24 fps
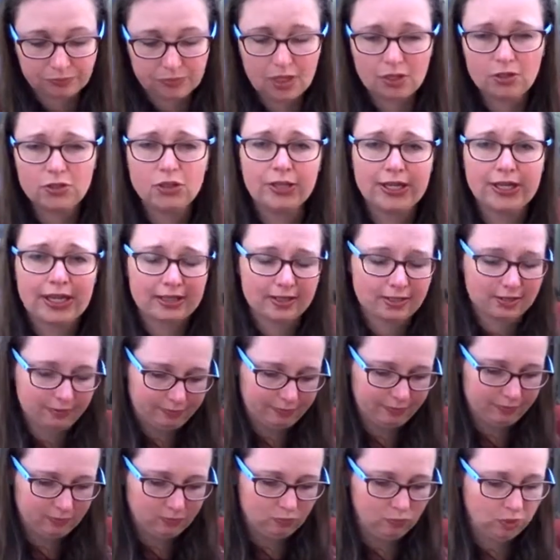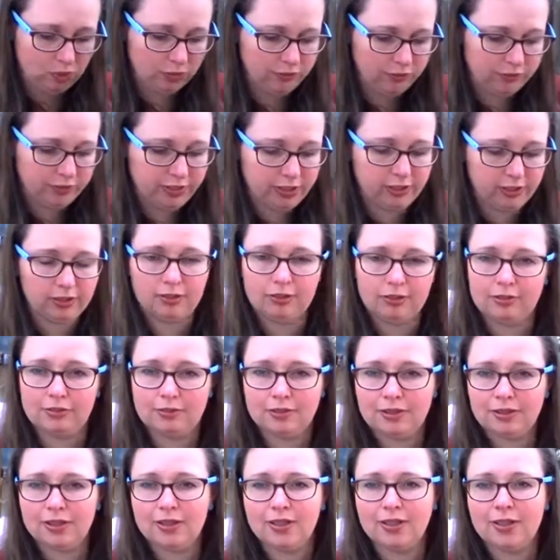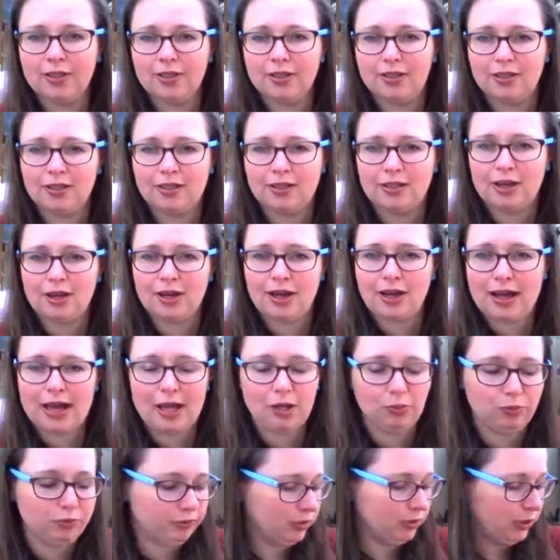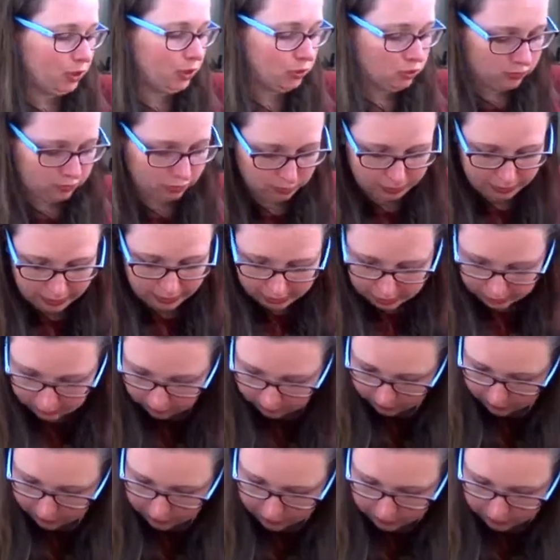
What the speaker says: So yes, one for the helpful, useful pile.